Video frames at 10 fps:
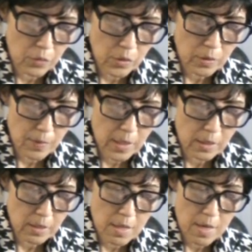what
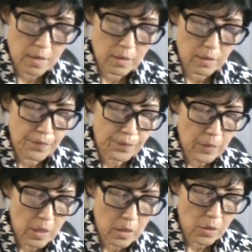mind he had,
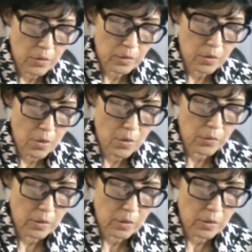lost all